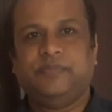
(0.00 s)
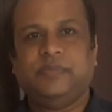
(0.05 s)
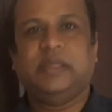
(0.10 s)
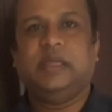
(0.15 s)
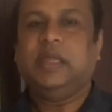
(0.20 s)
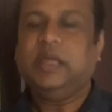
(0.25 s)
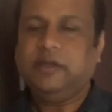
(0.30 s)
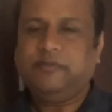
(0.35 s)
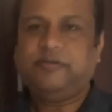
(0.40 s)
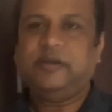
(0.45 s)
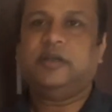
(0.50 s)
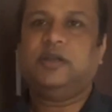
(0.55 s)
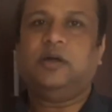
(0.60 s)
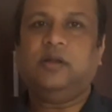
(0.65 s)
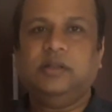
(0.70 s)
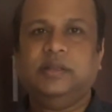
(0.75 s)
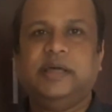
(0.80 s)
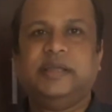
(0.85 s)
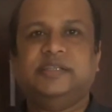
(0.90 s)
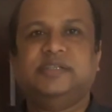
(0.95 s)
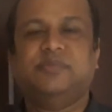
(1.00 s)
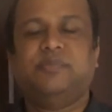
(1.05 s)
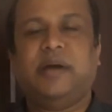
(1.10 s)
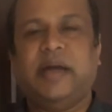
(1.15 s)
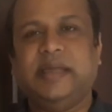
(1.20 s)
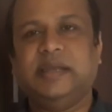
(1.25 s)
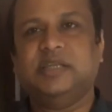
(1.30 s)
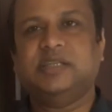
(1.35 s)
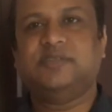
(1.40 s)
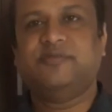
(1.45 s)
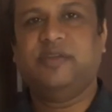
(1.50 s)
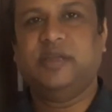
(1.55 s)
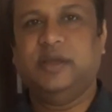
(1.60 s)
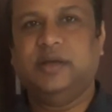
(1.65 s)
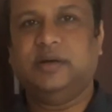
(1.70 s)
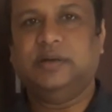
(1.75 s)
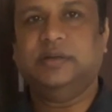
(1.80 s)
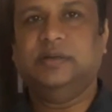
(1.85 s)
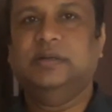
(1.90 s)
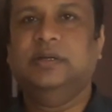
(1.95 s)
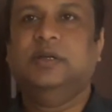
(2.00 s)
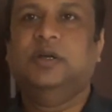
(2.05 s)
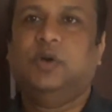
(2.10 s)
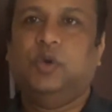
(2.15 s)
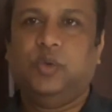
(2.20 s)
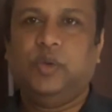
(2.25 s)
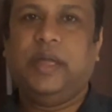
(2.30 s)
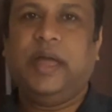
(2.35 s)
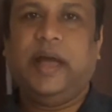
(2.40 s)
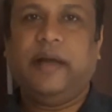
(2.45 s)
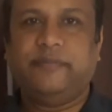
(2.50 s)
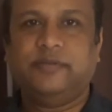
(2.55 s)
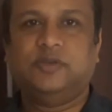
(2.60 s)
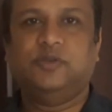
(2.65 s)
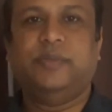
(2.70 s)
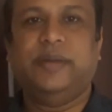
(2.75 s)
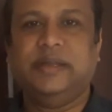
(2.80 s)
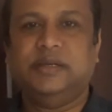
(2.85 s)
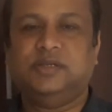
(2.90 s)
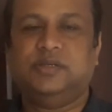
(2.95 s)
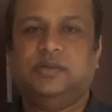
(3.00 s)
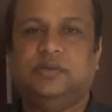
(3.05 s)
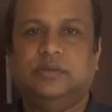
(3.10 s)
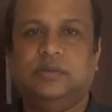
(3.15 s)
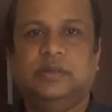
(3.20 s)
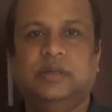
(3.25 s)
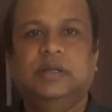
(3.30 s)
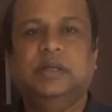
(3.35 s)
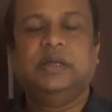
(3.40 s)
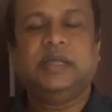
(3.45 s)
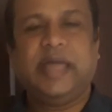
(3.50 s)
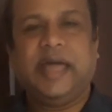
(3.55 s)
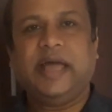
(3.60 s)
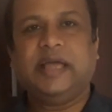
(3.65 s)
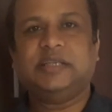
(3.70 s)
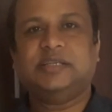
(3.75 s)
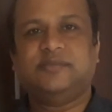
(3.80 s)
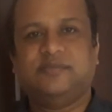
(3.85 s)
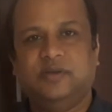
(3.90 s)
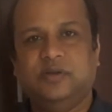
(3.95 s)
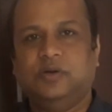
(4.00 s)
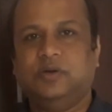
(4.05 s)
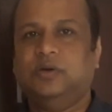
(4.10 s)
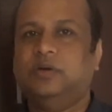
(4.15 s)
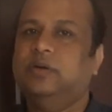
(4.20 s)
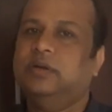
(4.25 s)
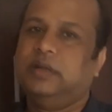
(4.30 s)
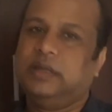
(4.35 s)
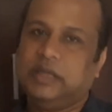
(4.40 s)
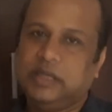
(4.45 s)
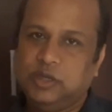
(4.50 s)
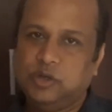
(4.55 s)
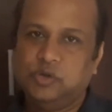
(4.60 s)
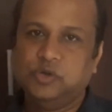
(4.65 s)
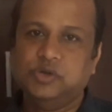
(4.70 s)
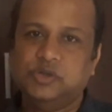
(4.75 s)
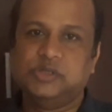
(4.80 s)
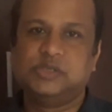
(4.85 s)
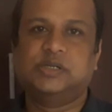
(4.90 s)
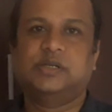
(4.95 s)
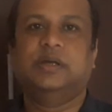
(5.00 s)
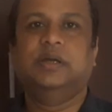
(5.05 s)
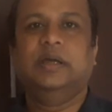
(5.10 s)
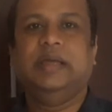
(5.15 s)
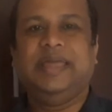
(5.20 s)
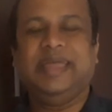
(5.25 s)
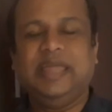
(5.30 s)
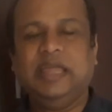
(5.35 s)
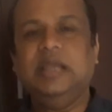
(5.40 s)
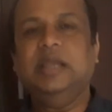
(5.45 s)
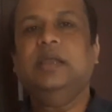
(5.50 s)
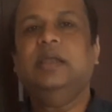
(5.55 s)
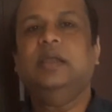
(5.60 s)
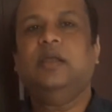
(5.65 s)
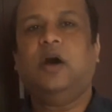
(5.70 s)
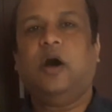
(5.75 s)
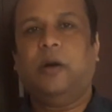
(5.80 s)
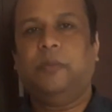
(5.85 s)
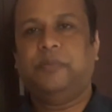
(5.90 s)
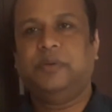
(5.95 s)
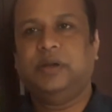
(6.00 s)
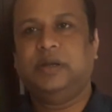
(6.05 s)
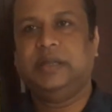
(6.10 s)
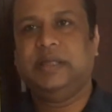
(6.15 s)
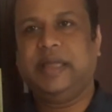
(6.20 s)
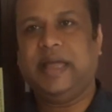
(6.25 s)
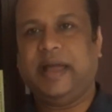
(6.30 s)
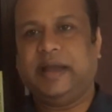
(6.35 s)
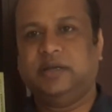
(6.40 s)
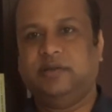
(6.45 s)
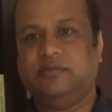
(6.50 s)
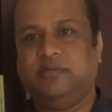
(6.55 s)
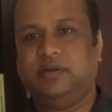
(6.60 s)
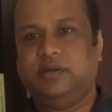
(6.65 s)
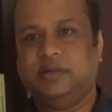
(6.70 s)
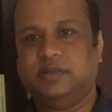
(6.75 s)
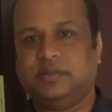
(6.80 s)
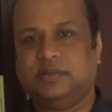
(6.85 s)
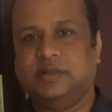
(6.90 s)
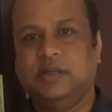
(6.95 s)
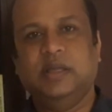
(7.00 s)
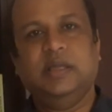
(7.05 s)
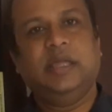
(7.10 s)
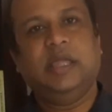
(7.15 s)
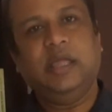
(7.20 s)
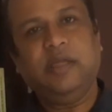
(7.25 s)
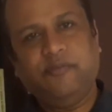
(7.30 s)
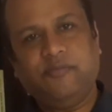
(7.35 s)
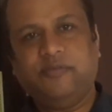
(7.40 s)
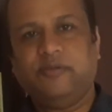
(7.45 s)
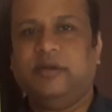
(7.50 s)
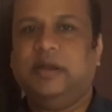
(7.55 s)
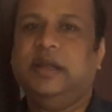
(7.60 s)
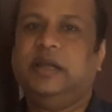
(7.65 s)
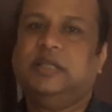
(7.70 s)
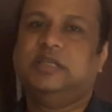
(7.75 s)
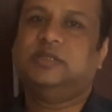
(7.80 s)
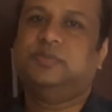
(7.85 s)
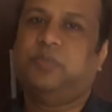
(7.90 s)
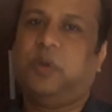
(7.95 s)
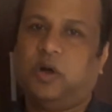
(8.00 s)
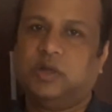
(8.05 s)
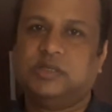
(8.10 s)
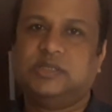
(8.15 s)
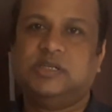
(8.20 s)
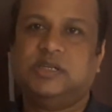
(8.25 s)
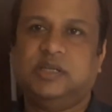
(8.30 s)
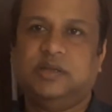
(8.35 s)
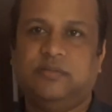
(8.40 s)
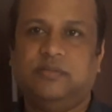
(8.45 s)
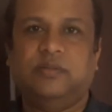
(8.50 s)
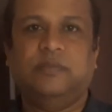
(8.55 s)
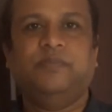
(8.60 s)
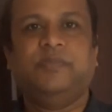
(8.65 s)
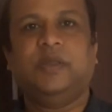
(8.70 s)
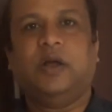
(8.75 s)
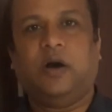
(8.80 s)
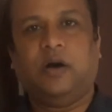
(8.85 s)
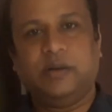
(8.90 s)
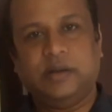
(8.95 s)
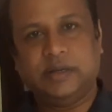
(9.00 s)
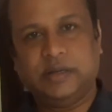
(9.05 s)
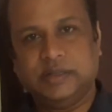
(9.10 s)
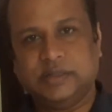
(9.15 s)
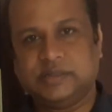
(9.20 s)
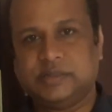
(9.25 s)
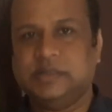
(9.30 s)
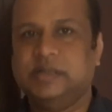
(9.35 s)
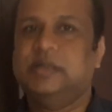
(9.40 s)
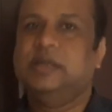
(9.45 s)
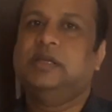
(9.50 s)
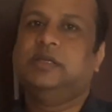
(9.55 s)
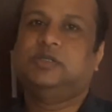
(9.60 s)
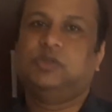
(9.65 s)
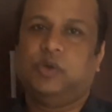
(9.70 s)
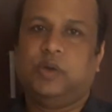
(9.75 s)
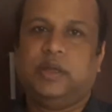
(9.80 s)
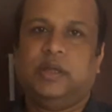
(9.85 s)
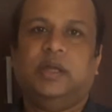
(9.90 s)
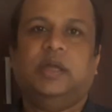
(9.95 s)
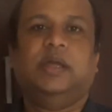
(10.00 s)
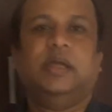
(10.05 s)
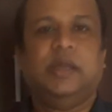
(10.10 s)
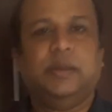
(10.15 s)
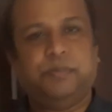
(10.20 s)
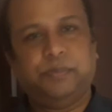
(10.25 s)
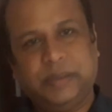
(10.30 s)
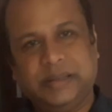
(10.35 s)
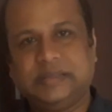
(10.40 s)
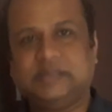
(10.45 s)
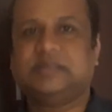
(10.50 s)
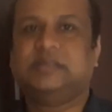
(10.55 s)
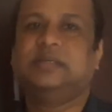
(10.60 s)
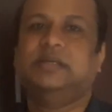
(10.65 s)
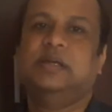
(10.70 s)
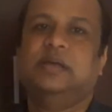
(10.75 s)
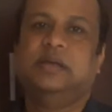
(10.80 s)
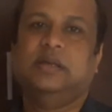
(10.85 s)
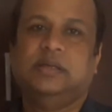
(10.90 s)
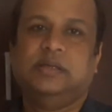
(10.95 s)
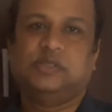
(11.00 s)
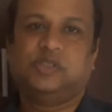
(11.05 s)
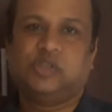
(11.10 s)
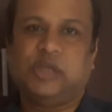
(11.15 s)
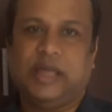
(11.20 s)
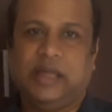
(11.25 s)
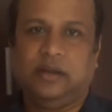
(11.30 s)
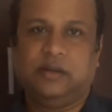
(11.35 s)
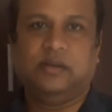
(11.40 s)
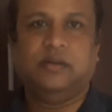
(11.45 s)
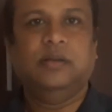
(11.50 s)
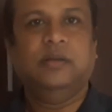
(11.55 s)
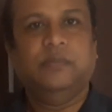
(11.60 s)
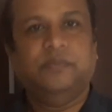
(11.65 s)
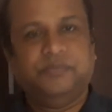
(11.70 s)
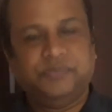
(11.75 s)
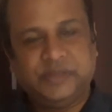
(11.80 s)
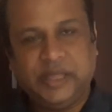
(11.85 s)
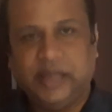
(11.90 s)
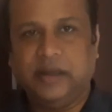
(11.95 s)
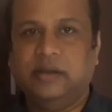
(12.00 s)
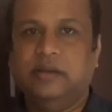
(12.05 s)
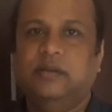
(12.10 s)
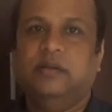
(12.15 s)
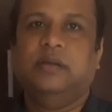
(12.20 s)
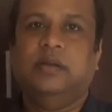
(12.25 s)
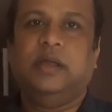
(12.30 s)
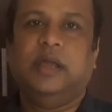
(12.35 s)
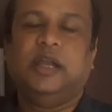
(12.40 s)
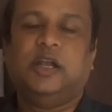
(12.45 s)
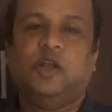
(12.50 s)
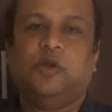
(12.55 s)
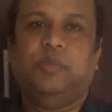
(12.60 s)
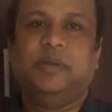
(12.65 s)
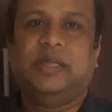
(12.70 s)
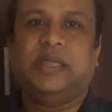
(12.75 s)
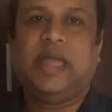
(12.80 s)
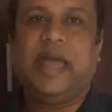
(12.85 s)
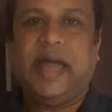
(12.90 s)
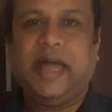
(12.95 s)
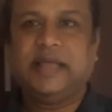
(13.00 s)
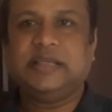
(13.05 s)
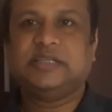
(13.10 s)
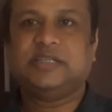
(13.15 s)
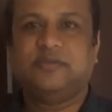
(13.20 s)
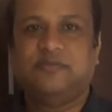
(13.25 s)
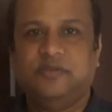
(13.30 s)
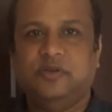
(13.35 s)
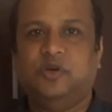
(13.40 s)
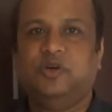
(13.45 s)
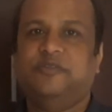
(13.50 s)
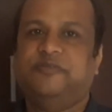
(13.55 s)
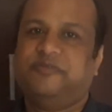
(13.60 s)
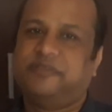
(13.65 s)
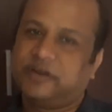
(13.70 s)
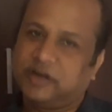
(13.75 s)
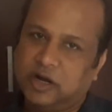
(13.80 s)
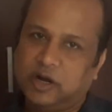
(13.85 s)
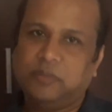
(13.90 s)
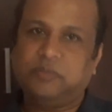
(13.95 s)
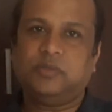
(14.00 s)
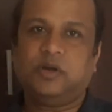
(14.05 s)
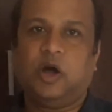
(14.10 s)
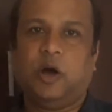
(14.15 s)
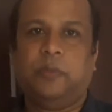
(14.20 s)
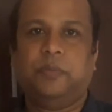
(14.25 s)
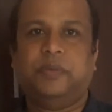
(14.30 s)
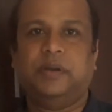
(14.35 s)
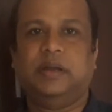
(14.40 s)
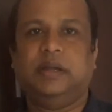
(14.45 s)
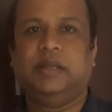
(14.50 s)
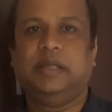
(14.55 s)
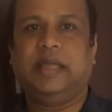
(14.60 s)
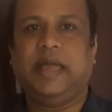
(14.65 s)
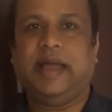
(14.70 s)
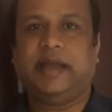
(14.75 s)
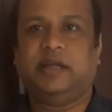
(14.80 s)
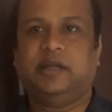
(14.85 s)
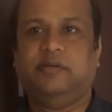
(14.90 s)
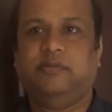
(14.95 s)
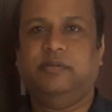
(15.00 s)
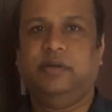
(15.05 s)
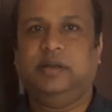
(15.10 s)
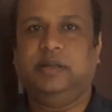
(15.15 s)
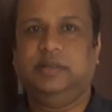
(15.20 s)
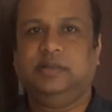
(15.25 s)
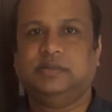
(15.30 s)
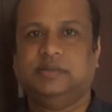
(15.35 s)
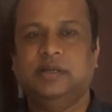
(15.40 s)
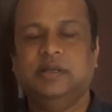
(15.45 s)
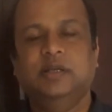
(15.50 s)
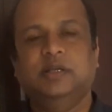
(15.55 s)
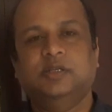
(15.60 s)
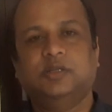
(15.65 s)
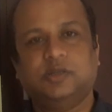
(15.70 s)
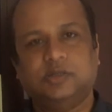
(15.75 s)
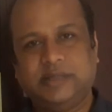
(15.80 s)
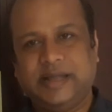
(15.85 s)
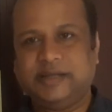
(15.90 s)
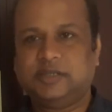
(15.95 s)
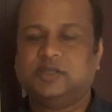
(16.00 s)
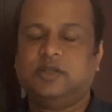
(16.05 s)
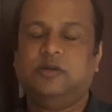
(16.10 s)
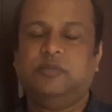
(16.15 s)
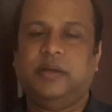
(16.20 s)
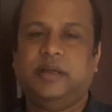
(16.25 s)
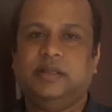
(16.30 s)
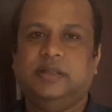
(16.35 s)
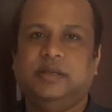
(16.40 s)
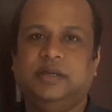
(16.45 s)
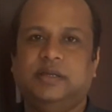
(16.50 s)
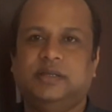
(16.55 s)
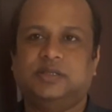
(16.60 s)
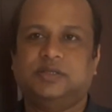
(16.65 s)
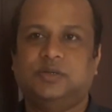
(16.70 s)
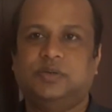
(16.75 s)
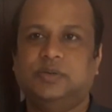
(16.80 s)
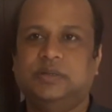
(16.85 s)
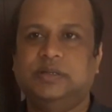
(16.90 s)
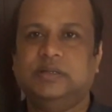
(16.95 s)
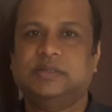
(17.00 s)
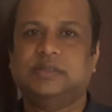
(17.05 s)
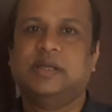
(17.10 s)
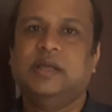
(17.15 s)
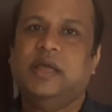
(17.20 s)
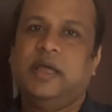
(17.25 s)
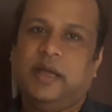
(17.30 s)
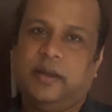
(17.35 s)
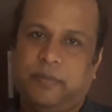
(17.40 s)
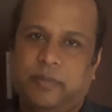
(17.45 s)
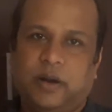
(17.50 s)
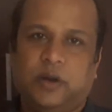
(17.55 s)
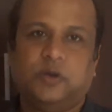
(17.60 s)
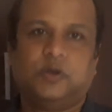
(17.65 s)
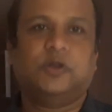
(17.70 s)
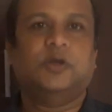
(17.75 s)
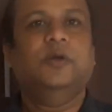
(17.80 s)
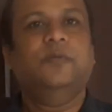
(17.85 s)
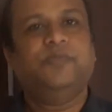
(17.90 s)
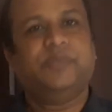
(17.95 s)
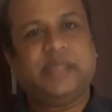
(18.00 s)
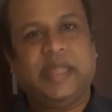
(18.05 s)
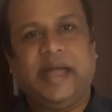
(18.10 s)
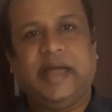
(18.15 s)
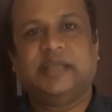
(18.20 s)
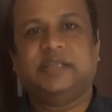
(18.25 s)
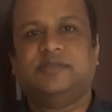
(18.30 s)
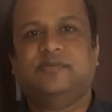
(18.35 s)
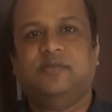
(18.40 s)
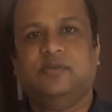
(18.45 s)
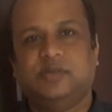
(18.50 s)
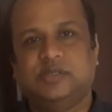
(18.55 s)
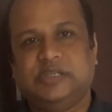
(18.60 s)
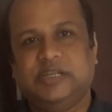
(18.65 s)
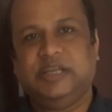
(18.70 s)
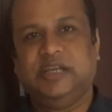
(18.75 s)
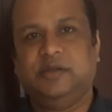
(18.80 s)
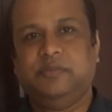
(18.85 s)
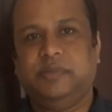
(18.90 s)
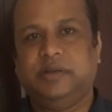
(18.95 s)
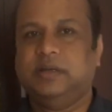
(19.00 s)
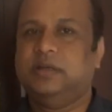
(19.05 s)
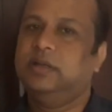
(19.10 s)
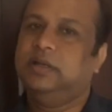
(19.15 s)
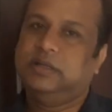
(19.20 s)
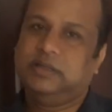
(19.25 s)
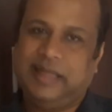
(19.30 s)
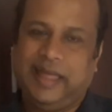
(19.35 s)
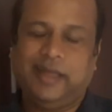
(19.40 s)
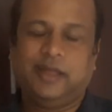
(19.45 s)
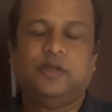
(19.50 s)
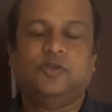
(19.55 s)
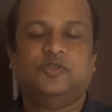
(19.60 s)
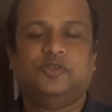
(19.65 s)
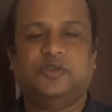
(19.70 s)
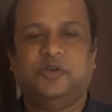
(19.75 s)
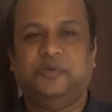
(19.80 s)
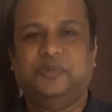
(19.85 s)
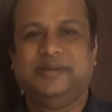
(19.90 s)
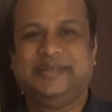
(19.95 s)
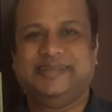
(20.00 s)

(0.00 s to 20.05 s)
If at all there is a minus figure, we have to mention cash flow used in operating activities. If it is positive or it is showing a plus sign, then it will be cash flow from operating activities. So that's all, my dear students, about cash flow statement. Thank you so much.